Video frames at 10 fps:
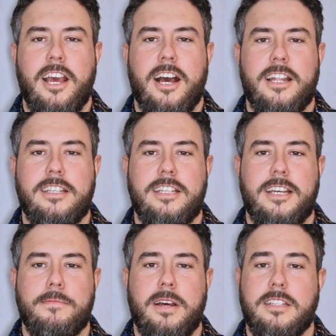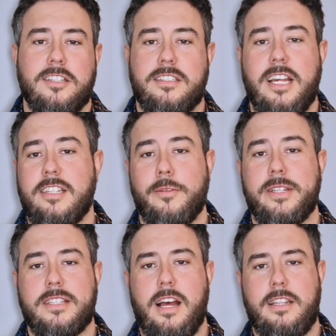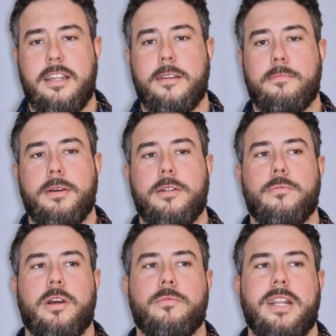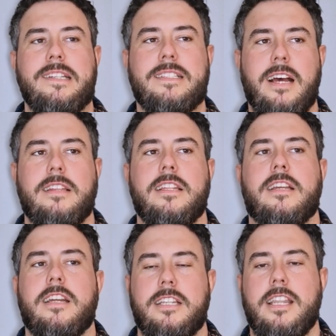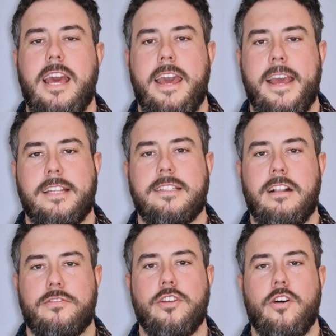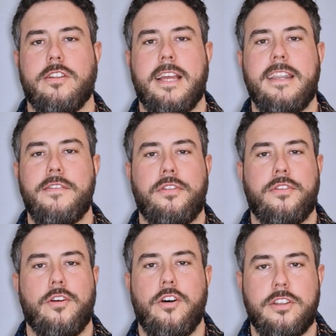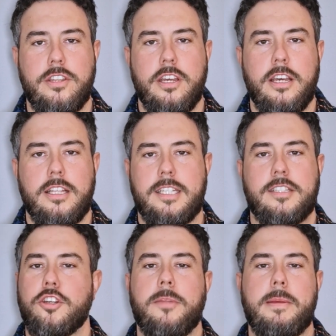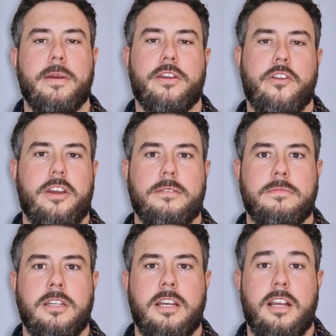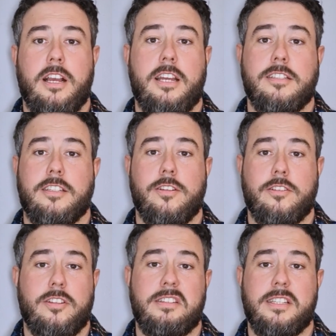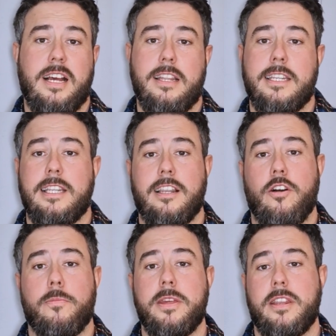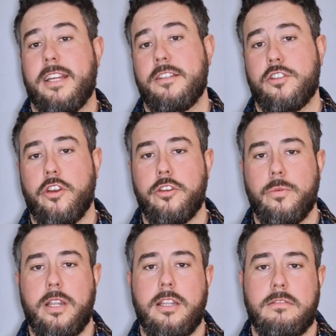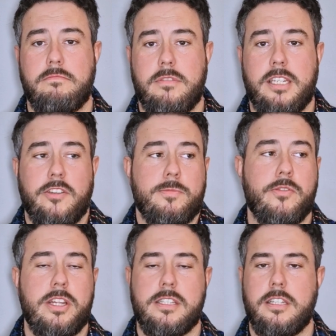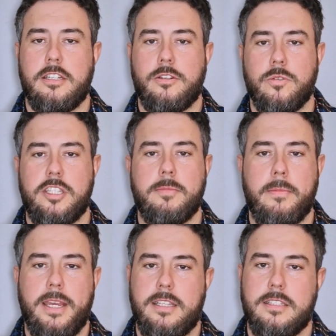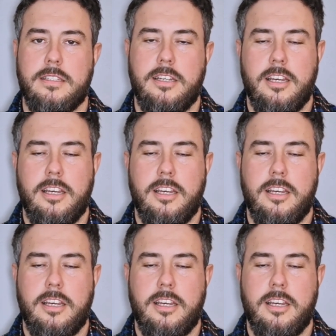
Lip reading: And just that's how I started. But when I started cutting hair, self-taught, I never thought this is going to be my career. I just thought, oh, this is a handy little hobby that I enjoy doing, and it gives me a reason to go and see my mates.